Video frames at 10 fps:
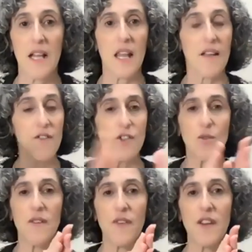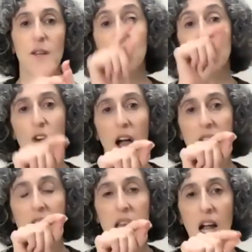Like Virtual Affinity was
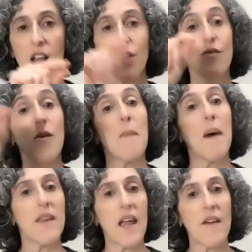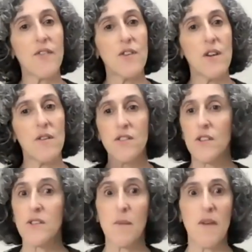Friday night through Monday afternoon. So
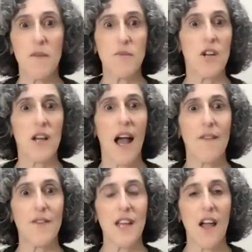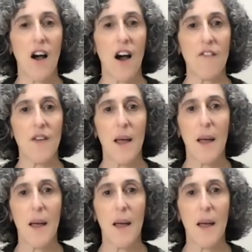some of them took a half a day off.